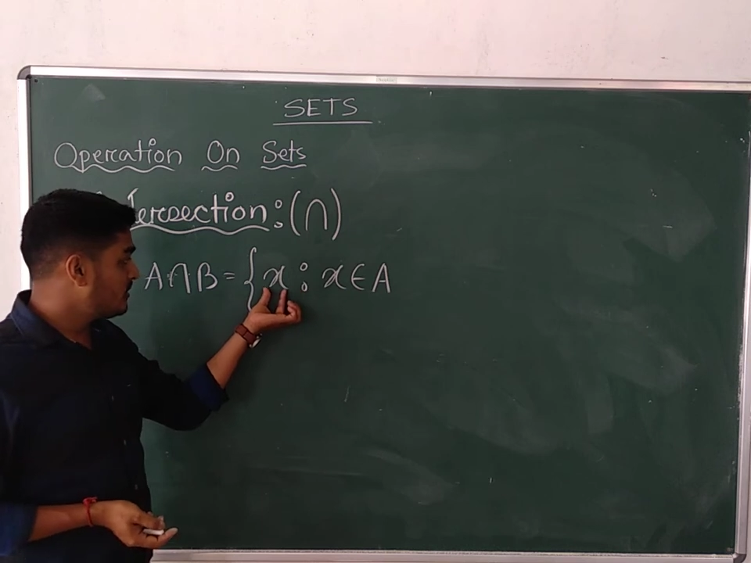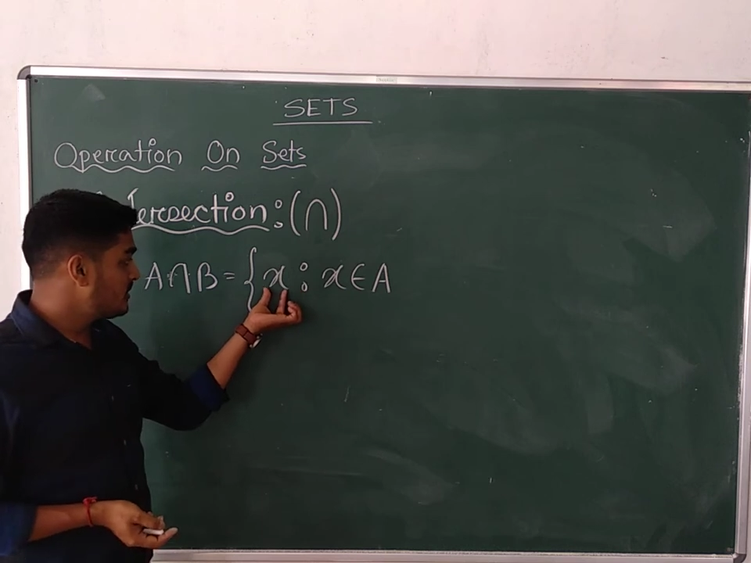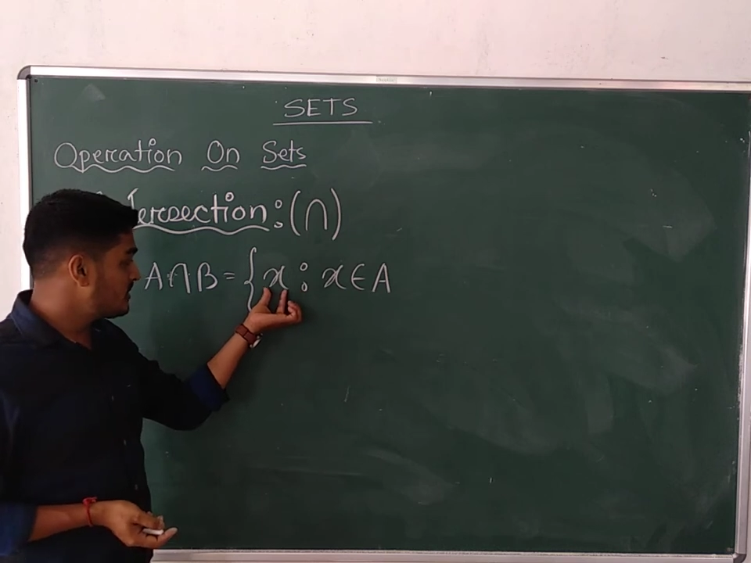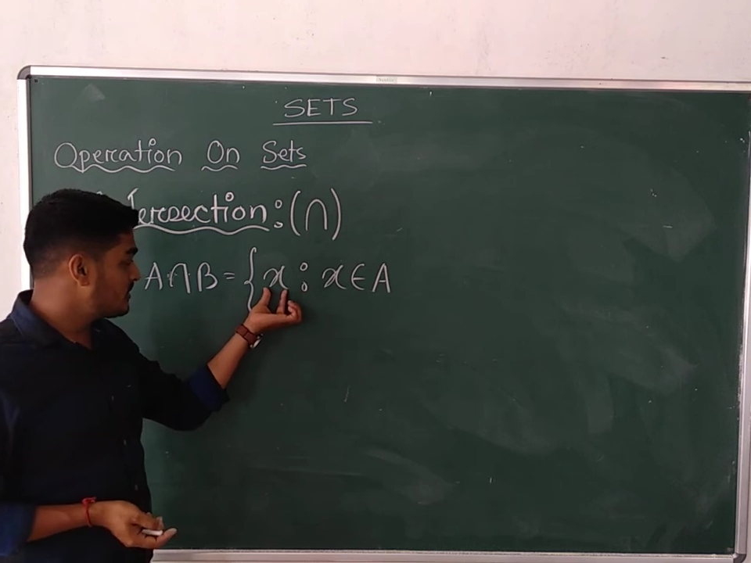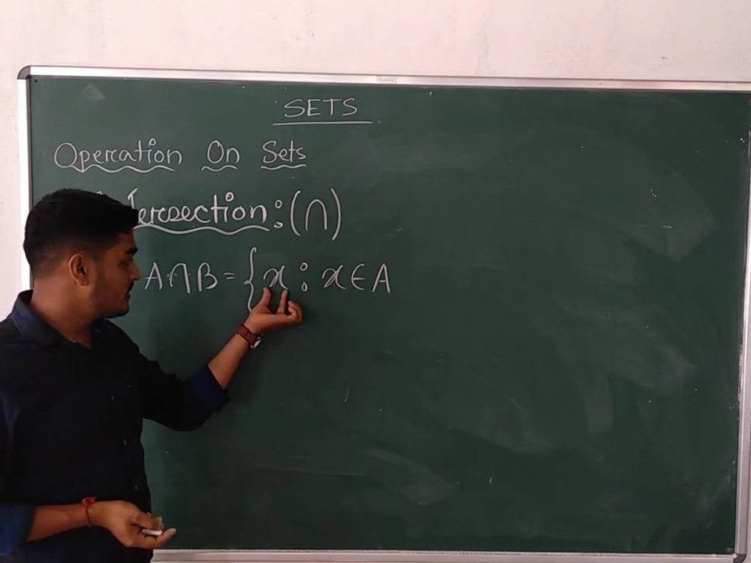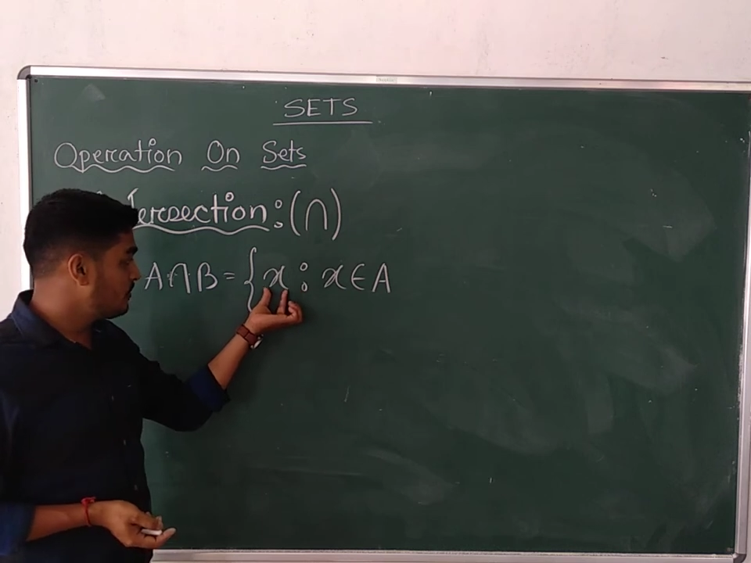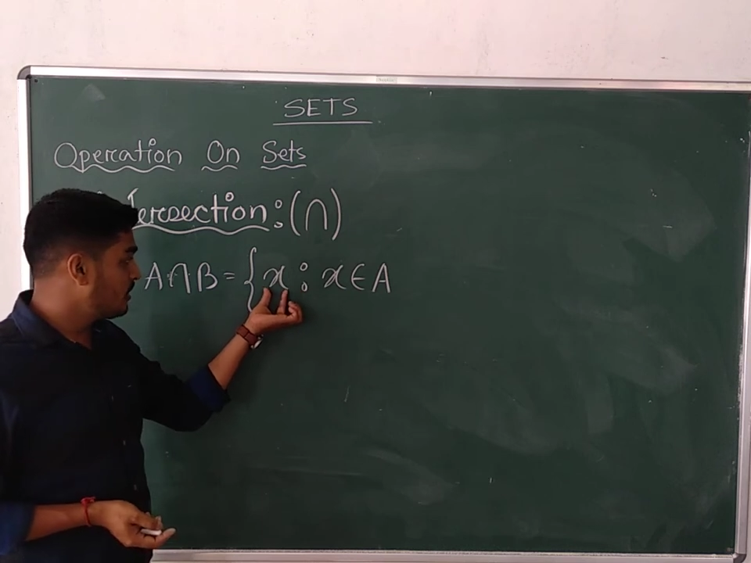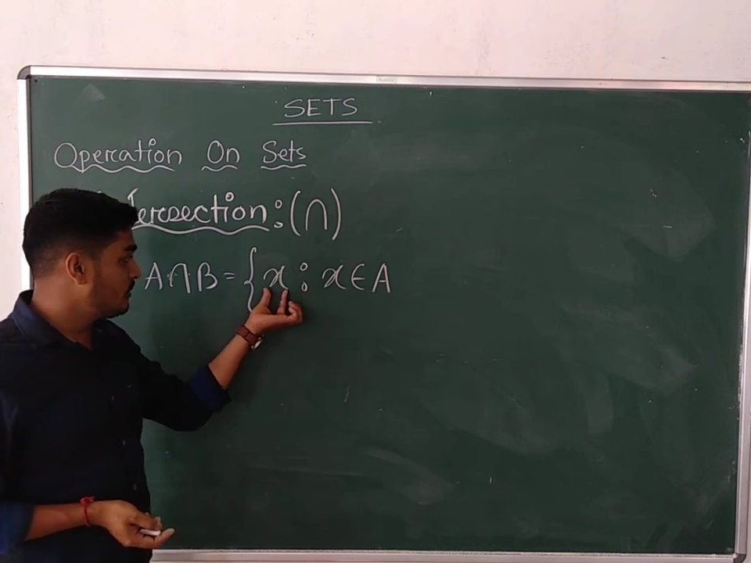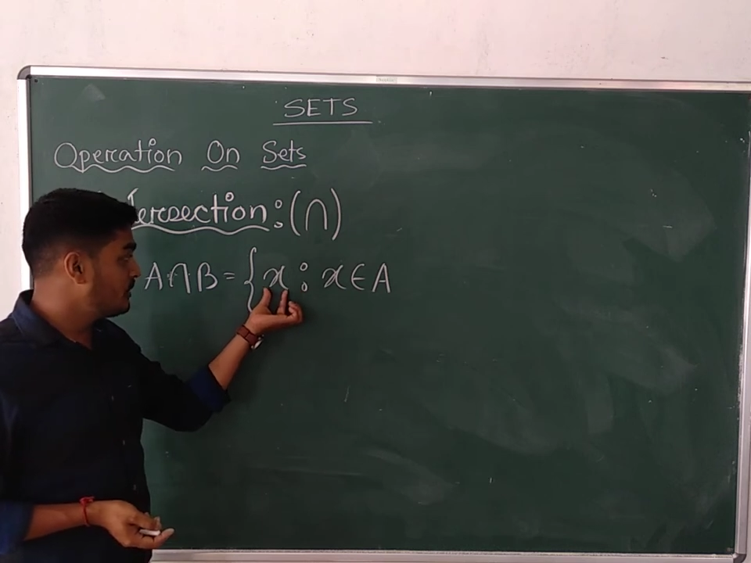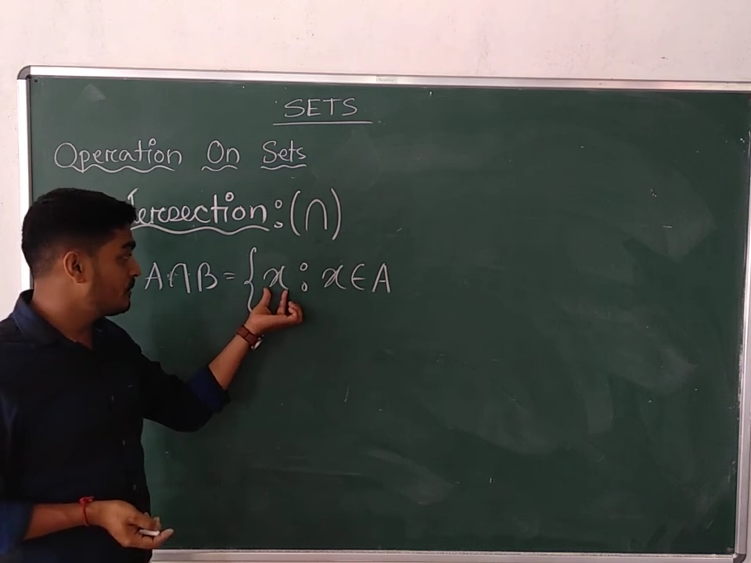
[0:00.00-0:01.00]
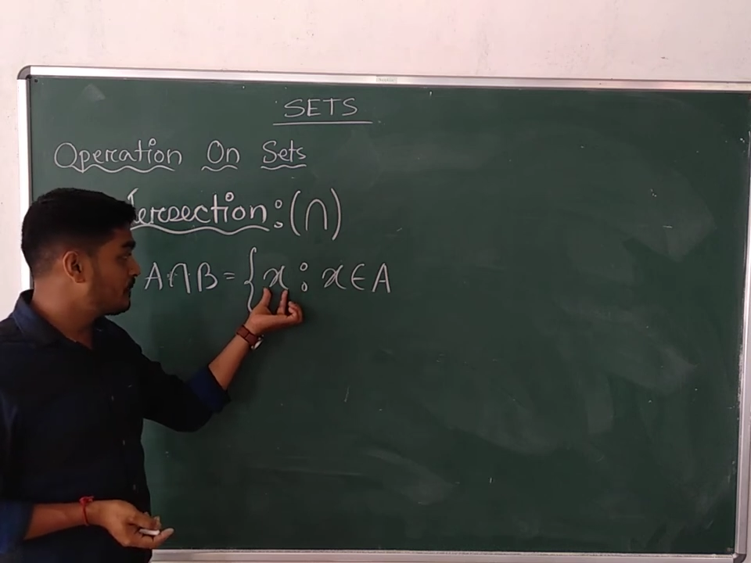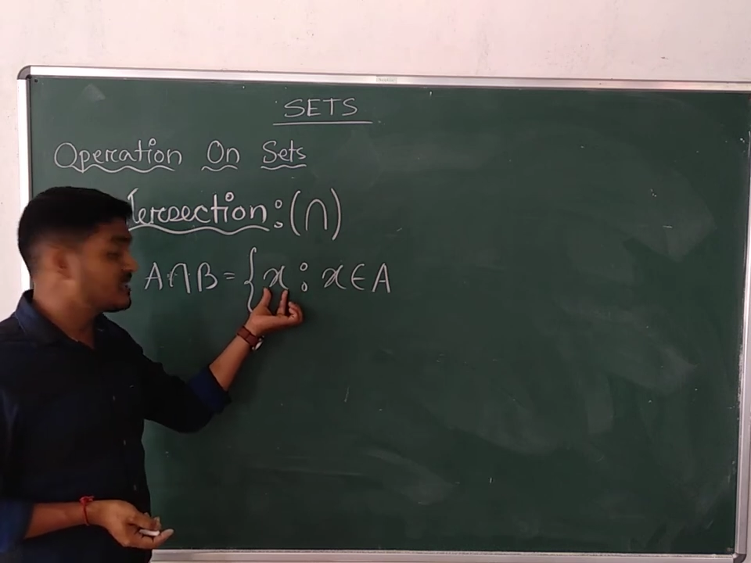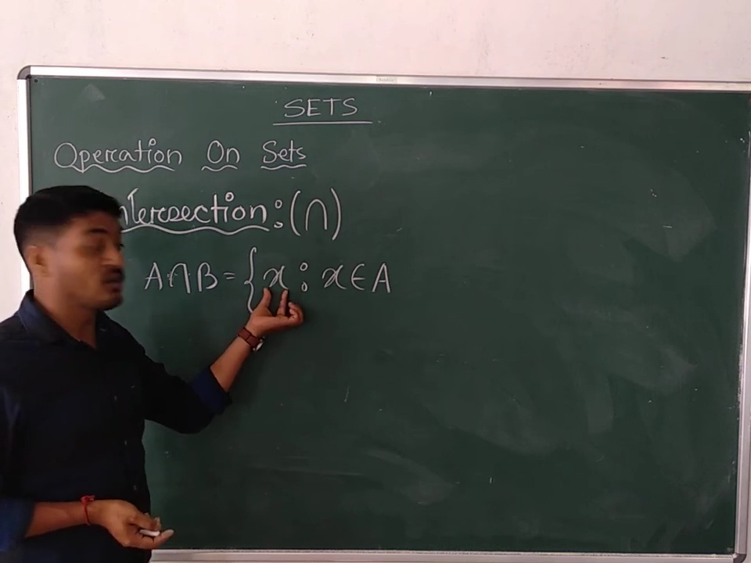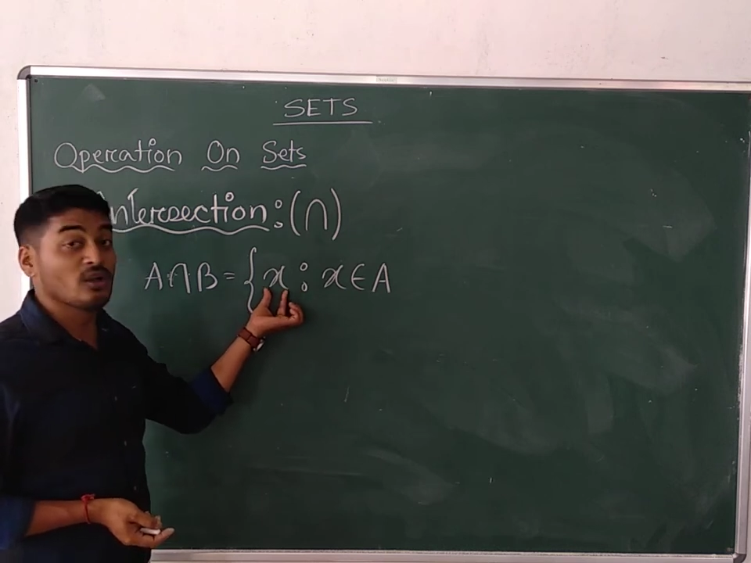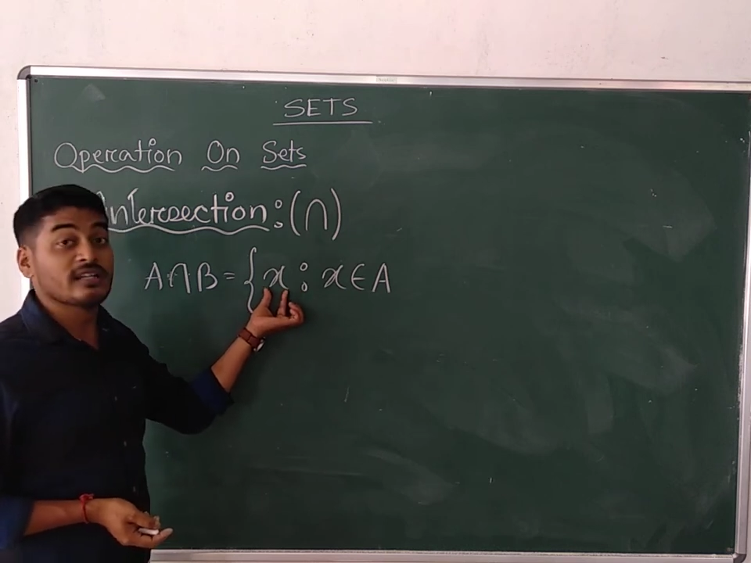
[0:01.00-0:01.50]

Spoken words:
this symbol will represent all